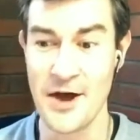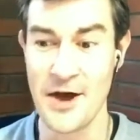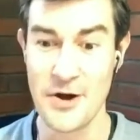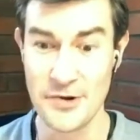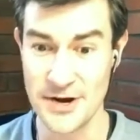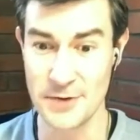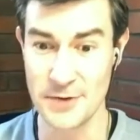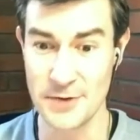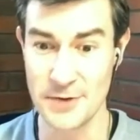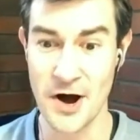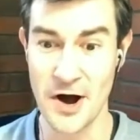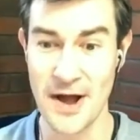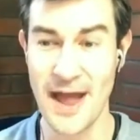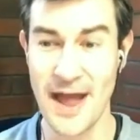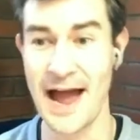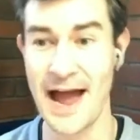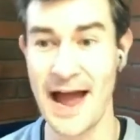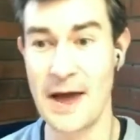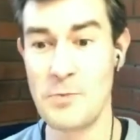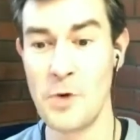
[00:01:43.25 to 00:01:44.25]
who you are
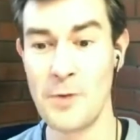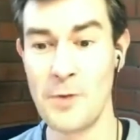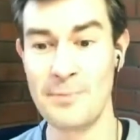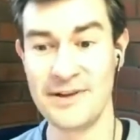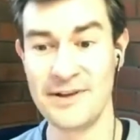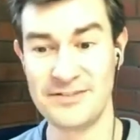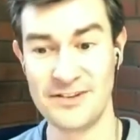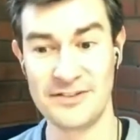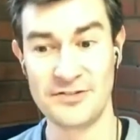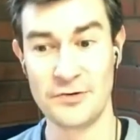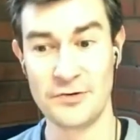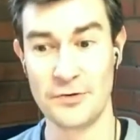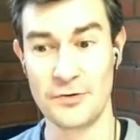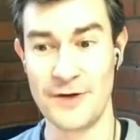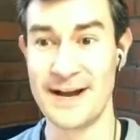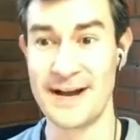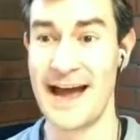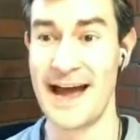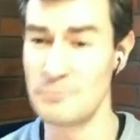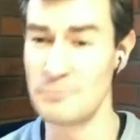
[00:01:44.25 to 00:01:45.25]
and what business you're
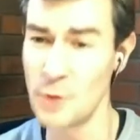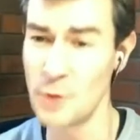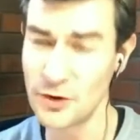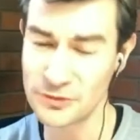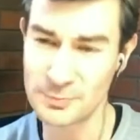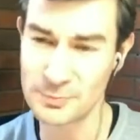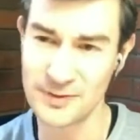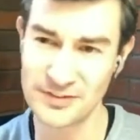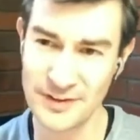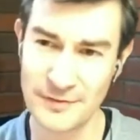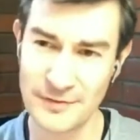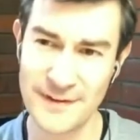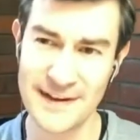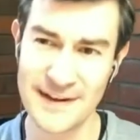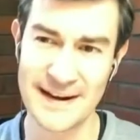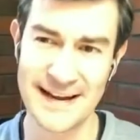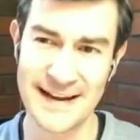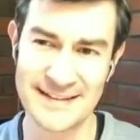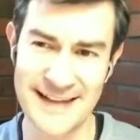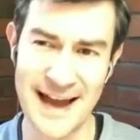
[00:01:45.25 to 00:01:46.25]
in and what
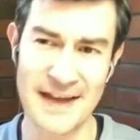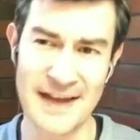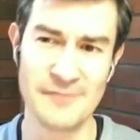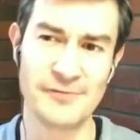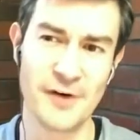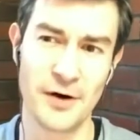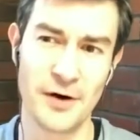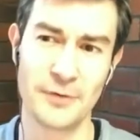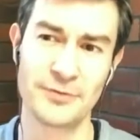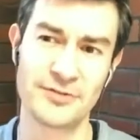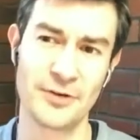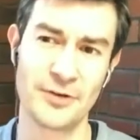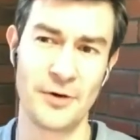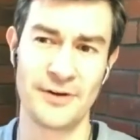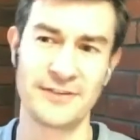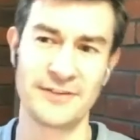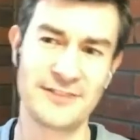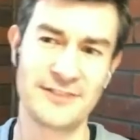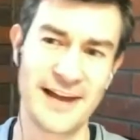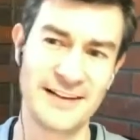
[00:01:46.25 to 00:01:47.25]
specifically that involves
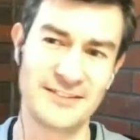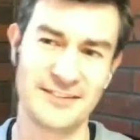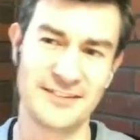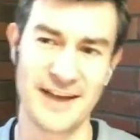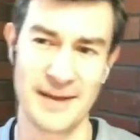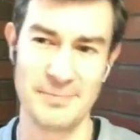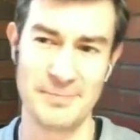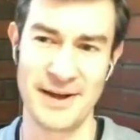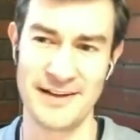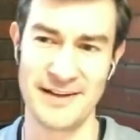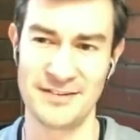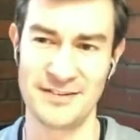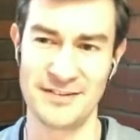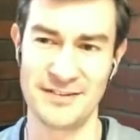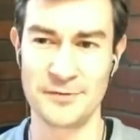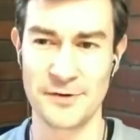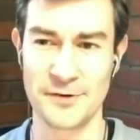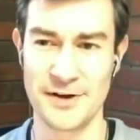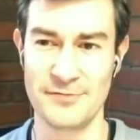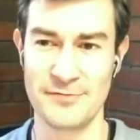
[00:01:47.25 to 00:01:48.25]
on a day-to-day
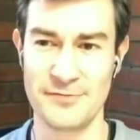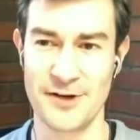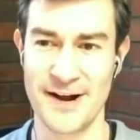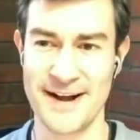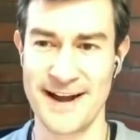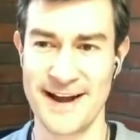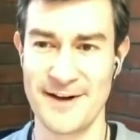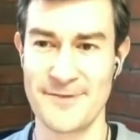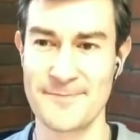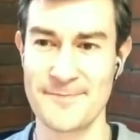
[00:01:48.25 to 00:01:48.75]
basis for you right now.